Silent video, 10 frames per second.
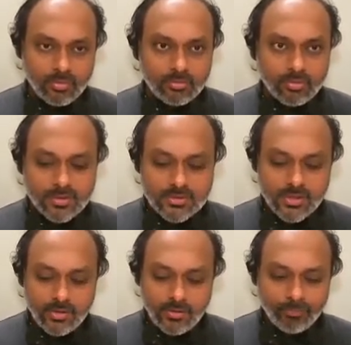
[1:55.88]
So let's
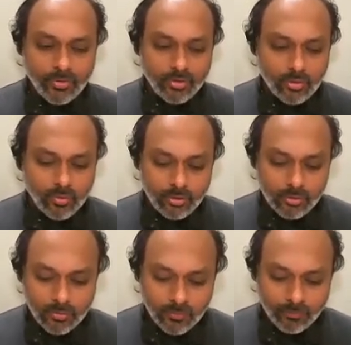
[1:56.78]
say you want
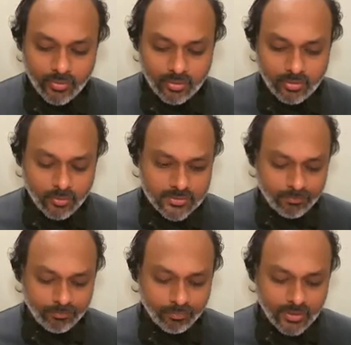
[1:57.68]
to do
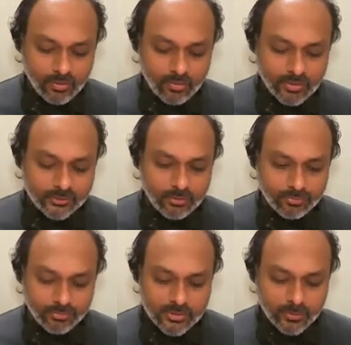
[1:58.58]
some calculation of
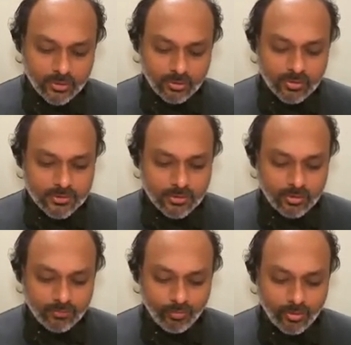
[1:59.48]
this particular
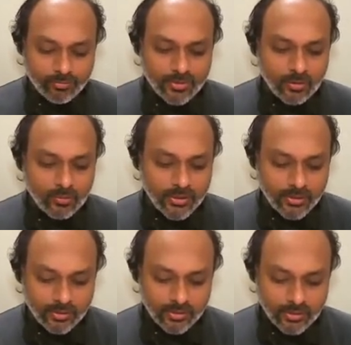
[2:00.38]
sort of
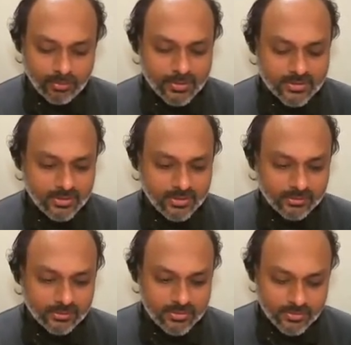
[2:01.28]
calculating
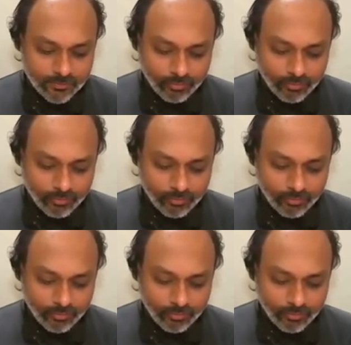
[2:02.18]
percentages.